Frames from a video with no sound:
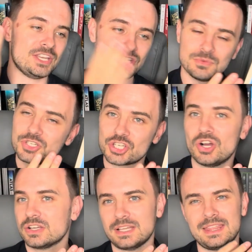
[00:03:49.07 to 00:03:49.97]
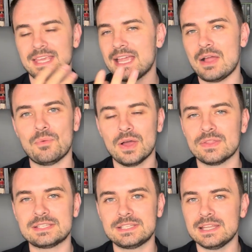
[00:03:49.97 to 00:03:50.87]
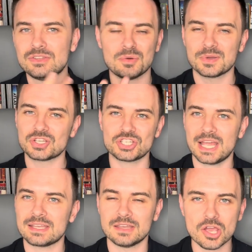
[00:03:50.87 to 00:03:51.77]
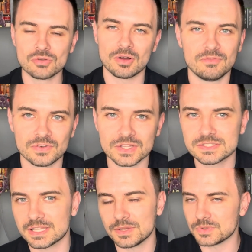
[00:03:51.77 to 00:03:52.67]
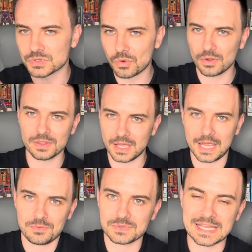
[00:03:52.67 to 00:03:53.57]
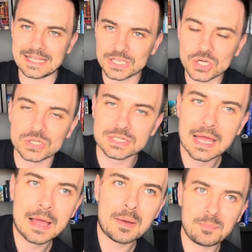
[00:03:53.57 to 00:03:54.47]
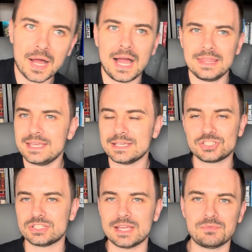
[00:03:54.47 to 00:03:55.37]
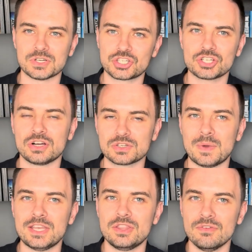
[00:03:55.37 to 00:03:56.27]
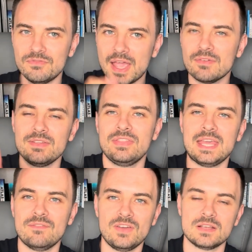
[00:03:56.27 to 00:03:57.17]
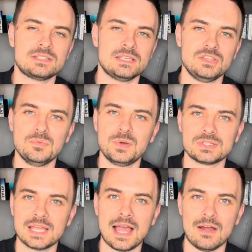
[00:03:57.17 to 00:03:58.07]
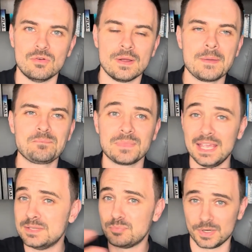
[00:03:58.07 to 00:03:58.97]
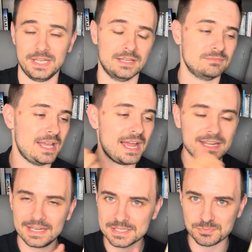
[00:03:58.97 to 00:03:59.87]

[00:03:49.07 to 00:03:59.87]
she was shocked, I think, how well this did. Not because she had no confidence that it was any good. But I think it's just everyone's shocked when the very first thing you put out is brilliant, and it is